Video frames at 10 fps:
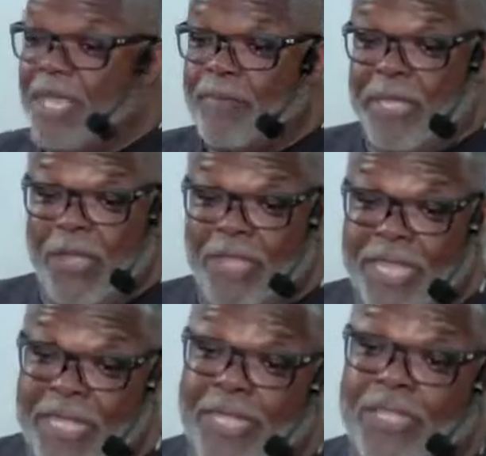because
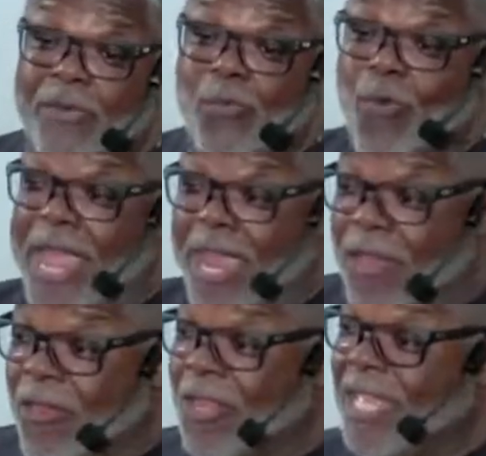he doesn't
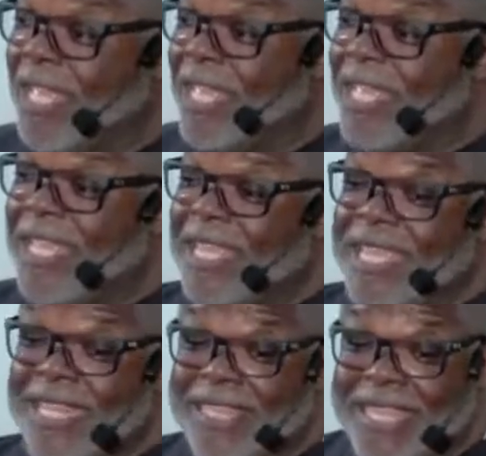wear
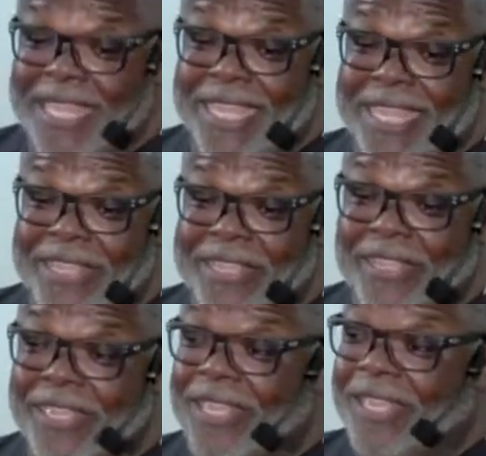anything
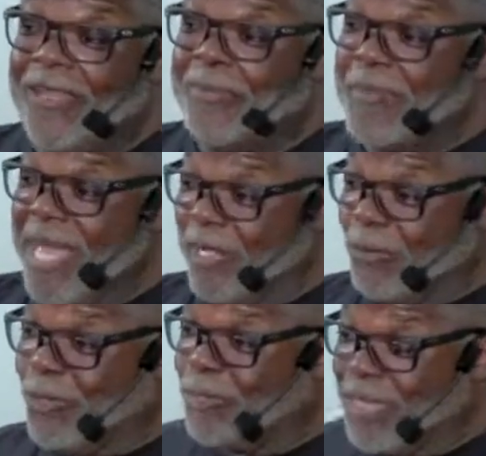
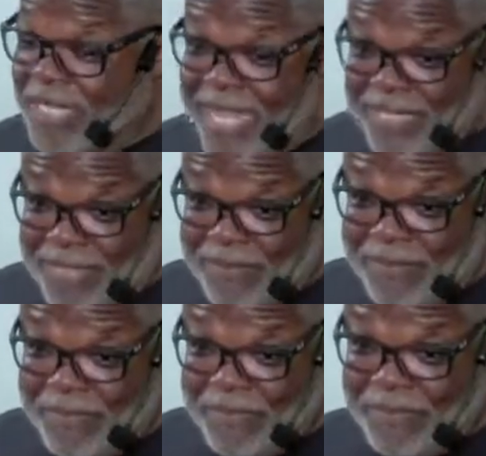metal to protect him.
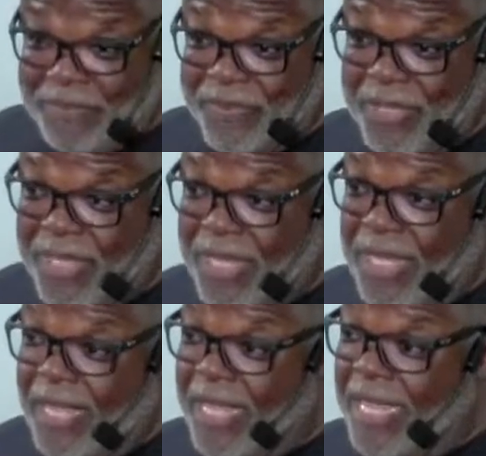
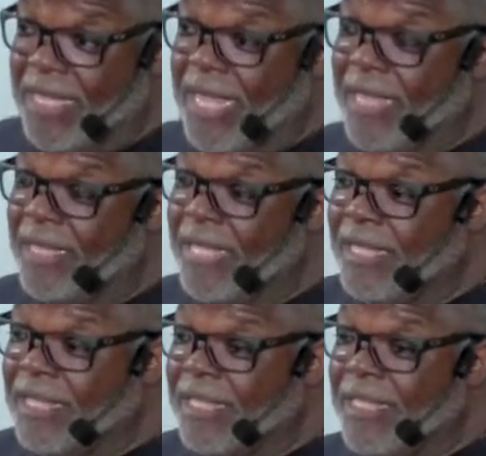
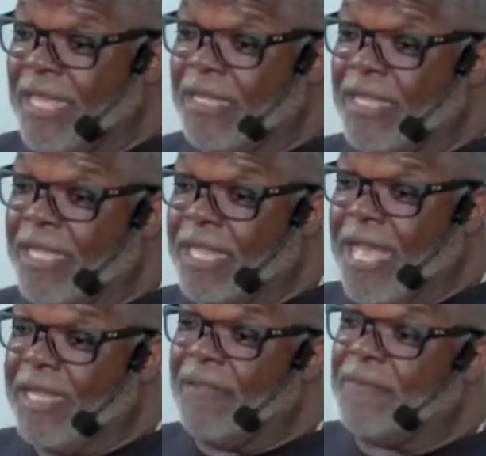And listen, there are
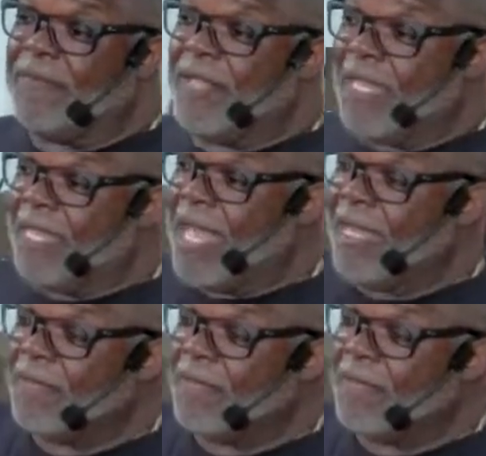a lot